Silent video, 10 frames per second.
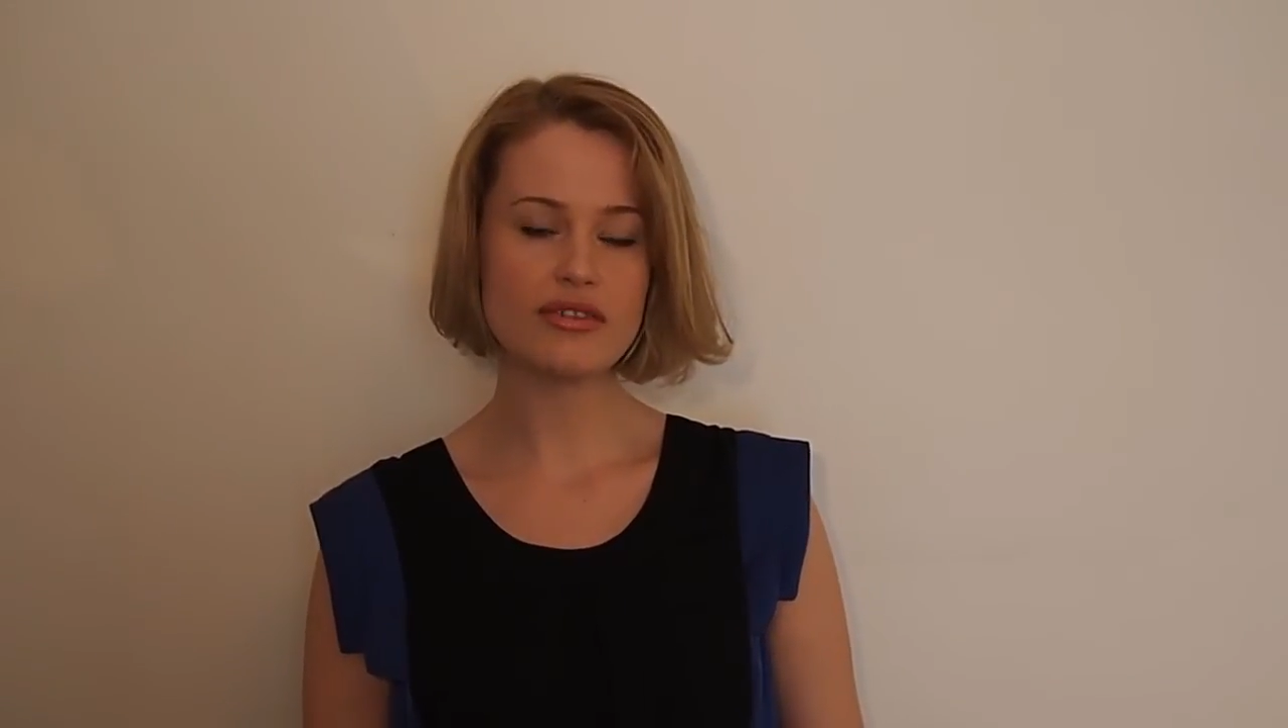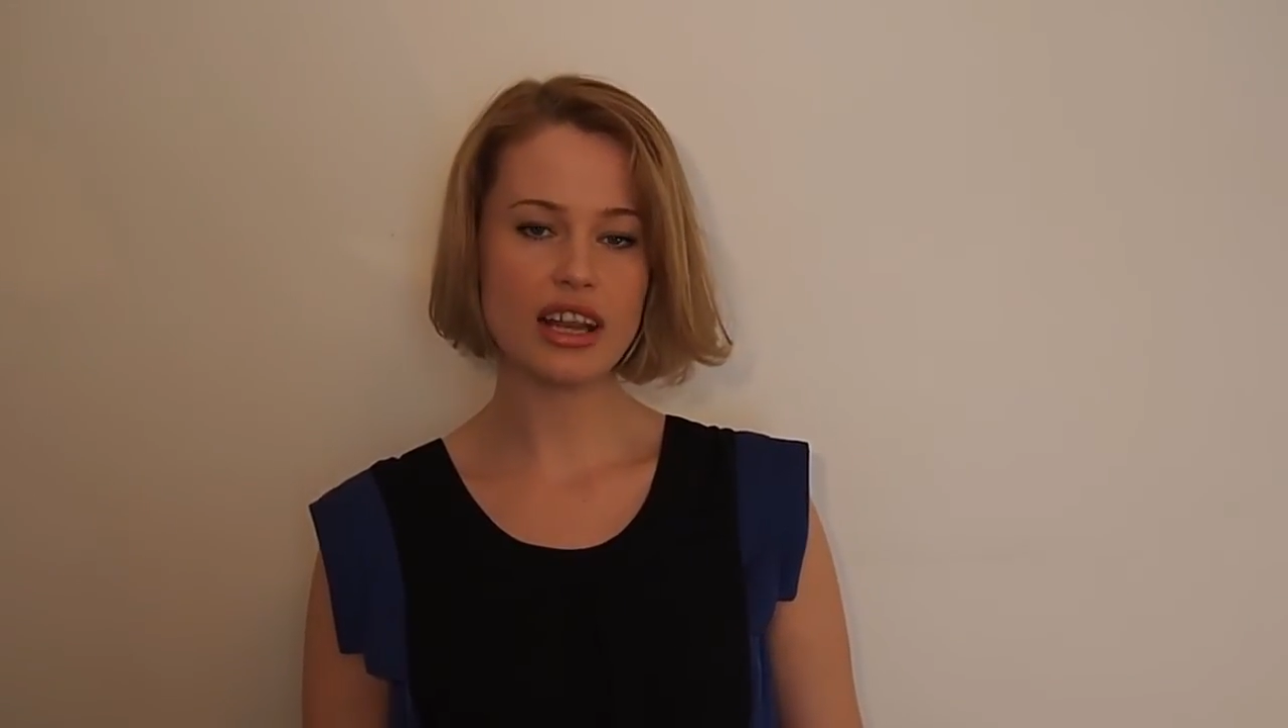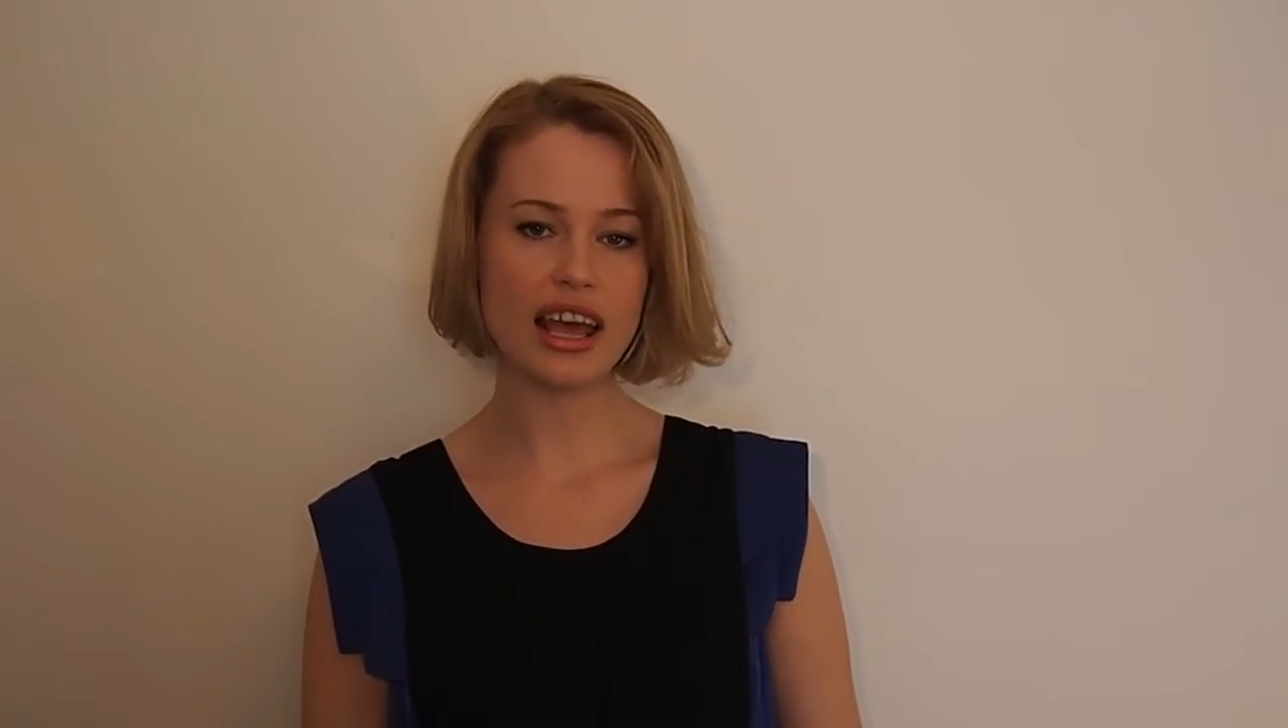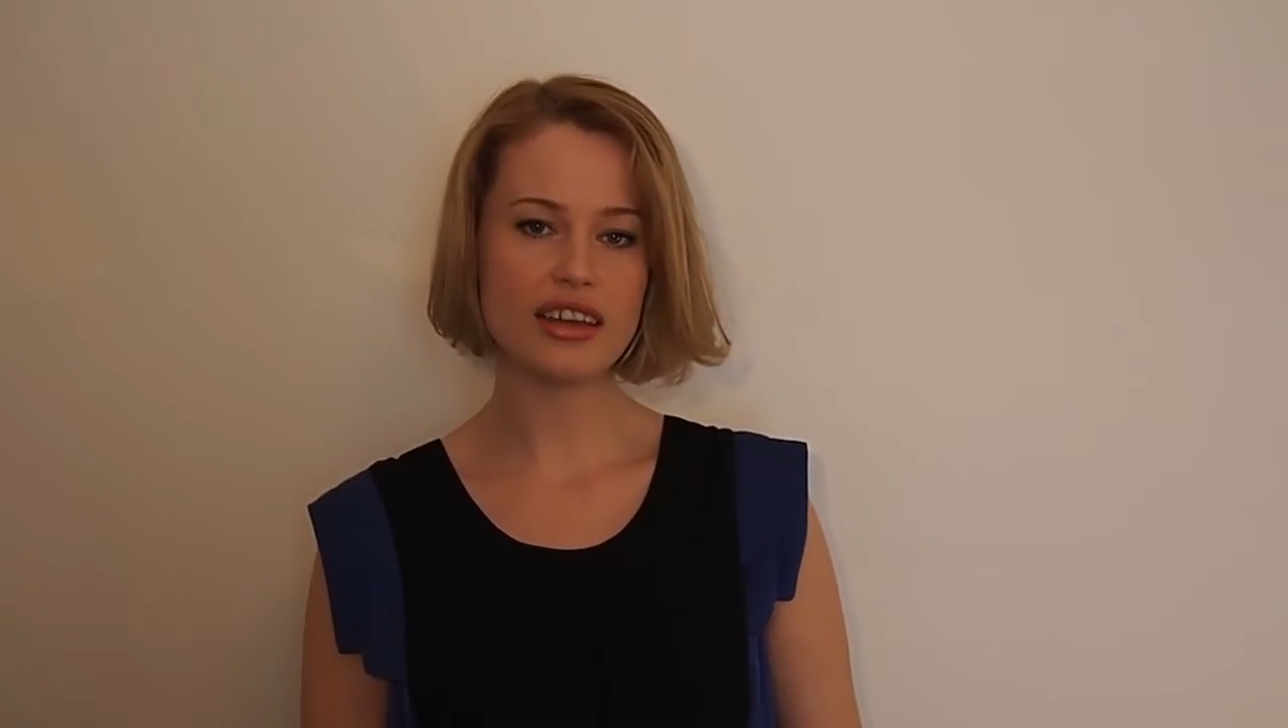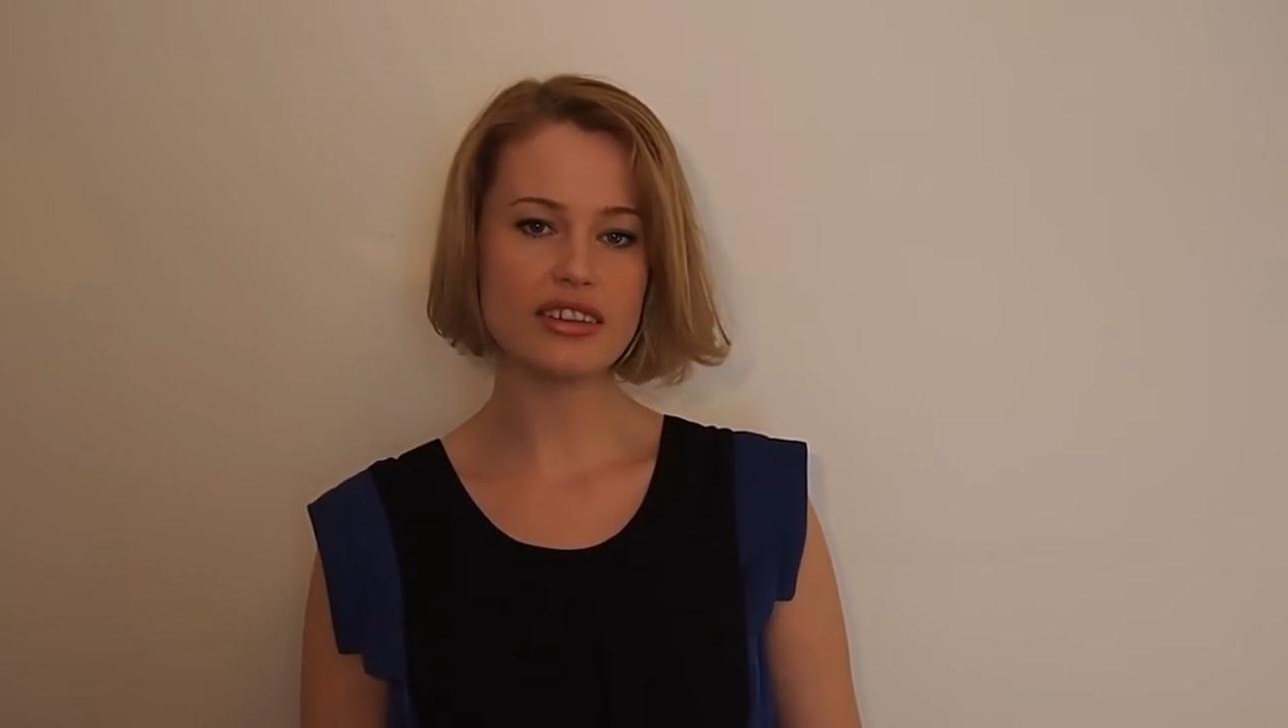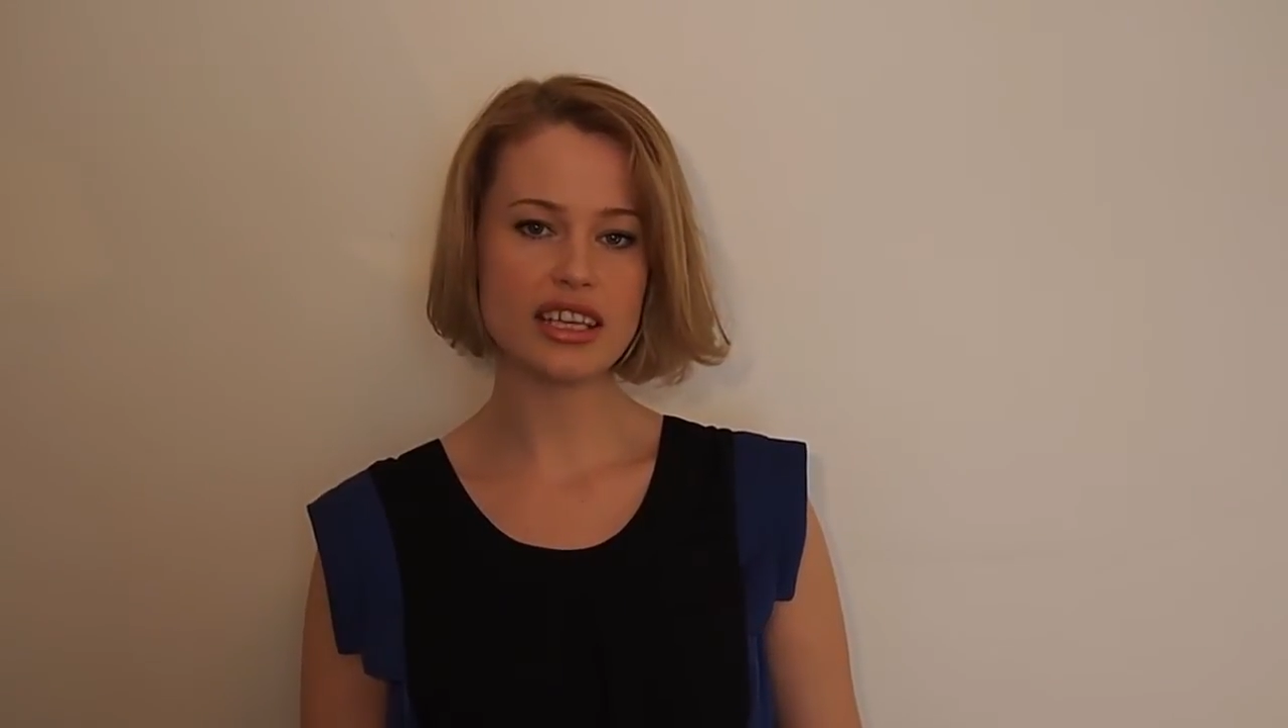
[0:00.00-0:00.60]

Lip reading: rely on the